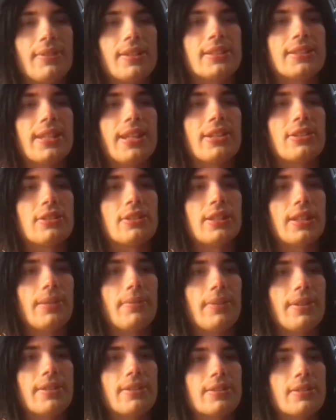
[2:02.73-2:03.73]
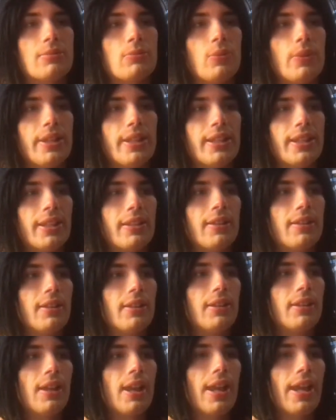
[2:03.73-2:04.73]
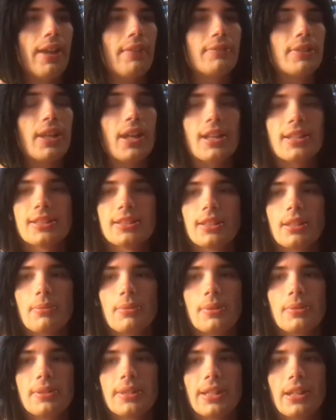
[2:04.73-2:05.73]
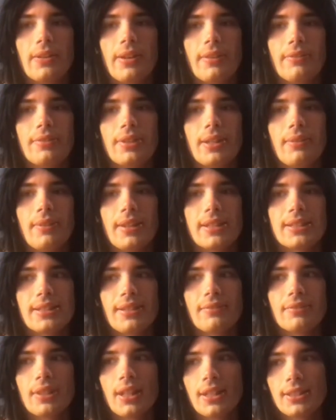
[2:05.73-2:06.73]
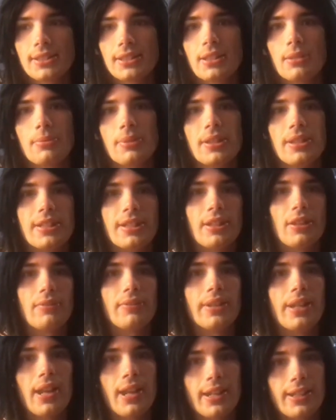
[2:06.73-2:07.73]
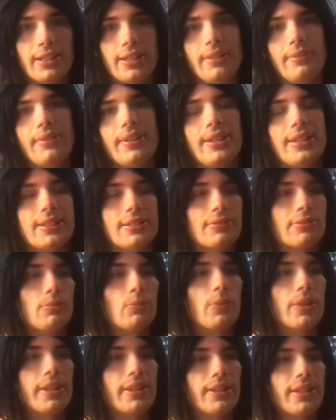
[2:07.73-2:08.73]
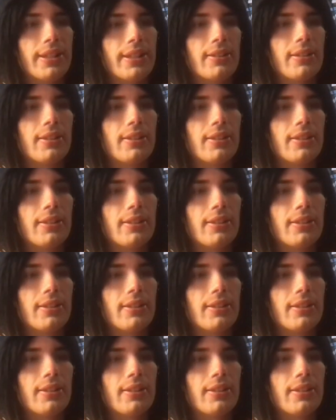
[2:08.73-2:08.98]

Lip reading: station DVDs from Wheeling. I have tons of WTRF DVDs. I have tons of WTOV9 DVDs from Wheeling.